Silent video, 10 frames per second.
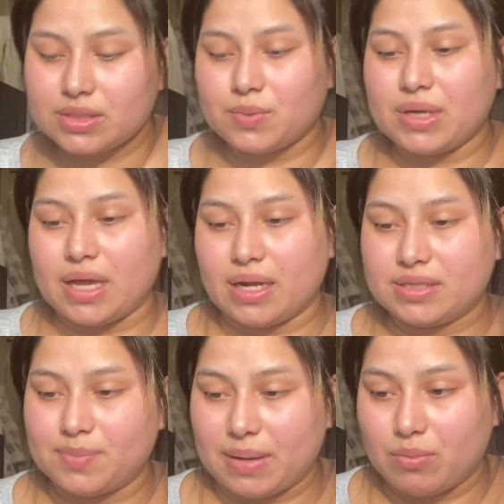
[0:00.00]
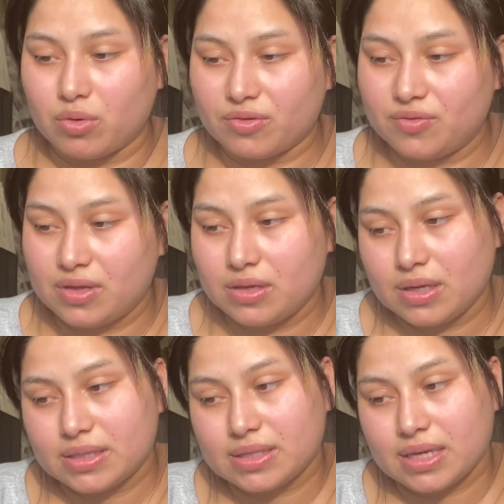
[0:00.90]
one again is by Morphe.
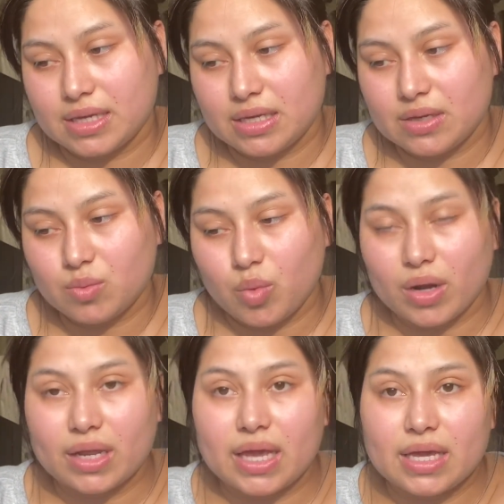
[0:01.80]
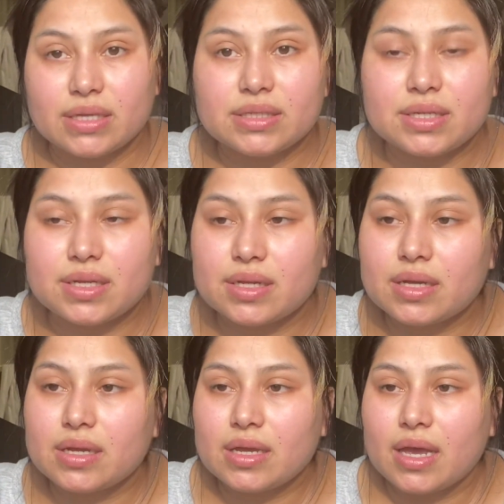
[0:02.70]
It's an E18,
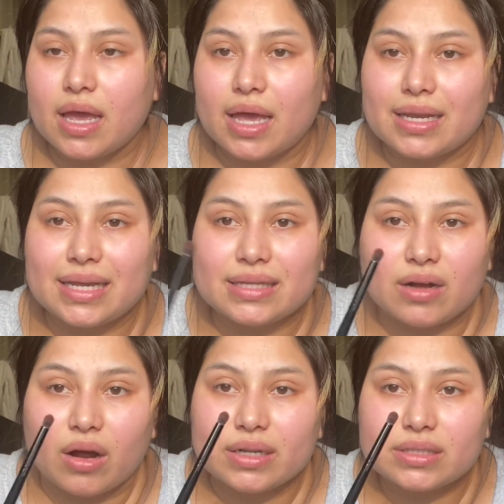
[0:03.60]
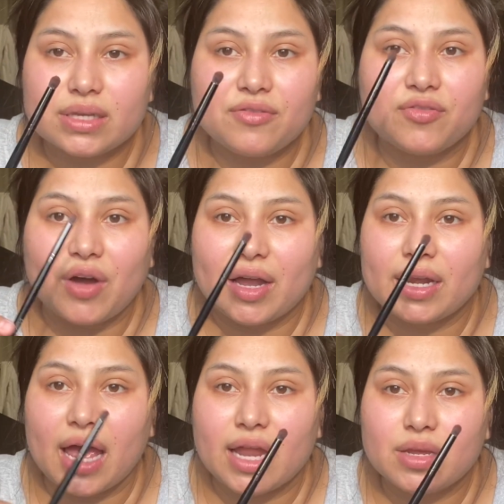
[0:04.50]
and it honestly, find
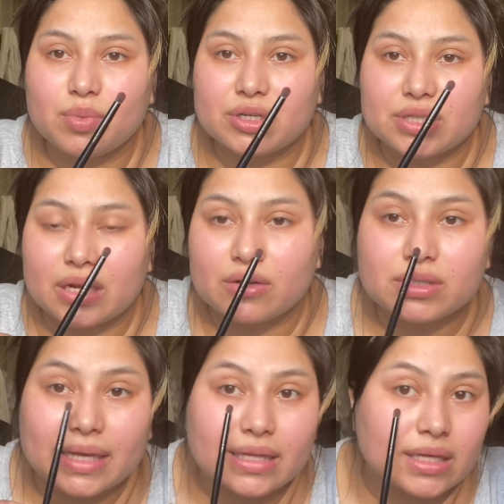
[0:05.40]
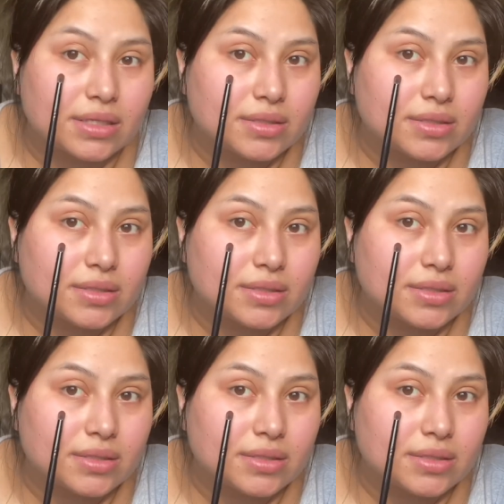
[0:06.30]
any brush that looks like this.